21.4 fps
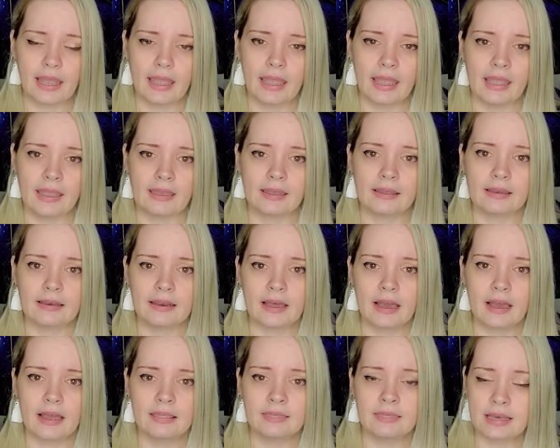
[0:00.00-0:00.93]

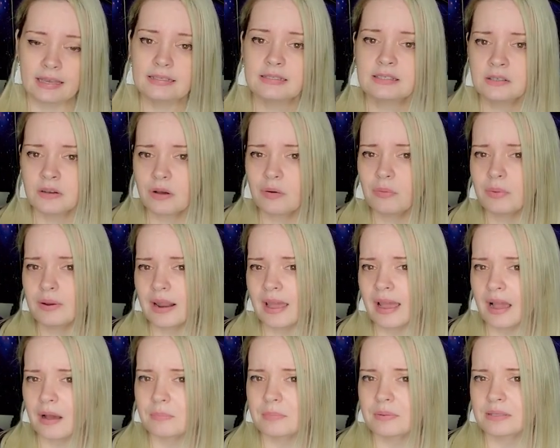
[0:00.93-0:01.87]
and that's not what
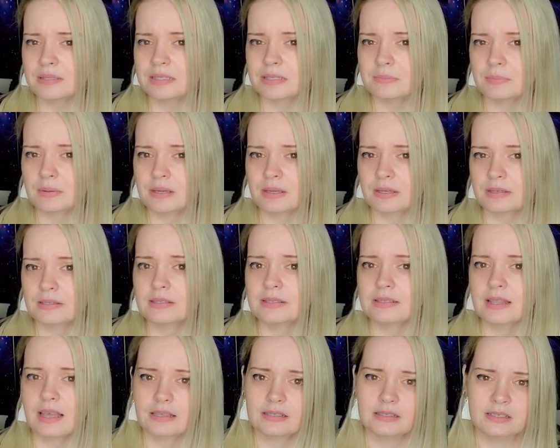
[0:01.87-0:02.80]
happens because
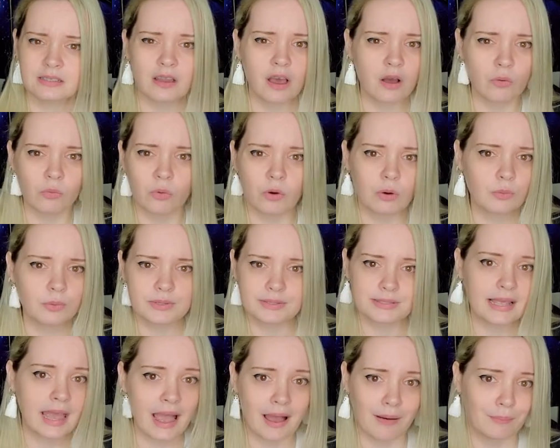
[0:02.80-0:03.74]
that's not what was
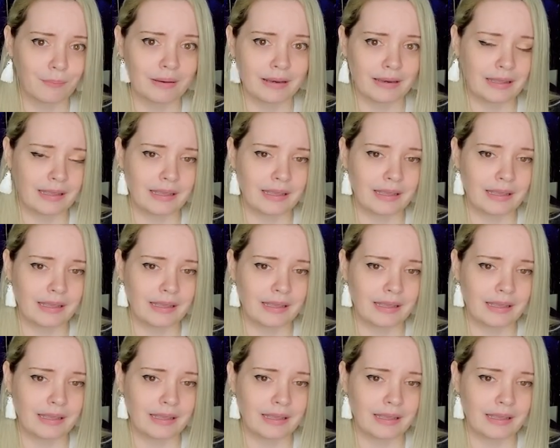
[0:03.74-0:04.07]
happening